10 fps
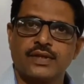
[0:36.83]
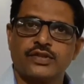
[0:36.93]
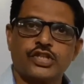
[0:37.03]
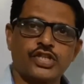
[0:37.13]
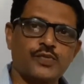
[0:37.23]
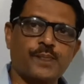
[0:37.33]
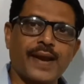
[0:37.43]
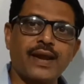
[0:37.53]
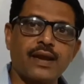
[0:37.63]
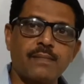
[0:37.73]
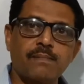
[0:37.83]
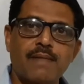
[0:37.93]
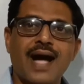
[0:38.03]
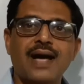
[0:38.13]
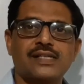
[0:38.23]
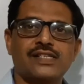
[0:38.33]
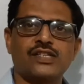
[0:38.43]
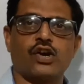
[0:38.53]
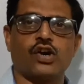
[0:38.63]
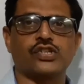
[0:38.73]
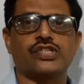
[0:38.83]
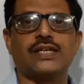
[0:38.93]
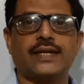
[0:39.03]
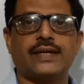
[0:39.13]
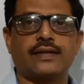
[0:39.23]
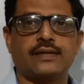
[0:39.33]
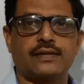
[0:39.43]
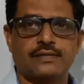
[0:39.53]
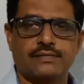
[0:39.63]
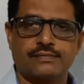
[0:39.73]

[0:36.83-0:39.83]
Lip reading: the spring mass oscillator.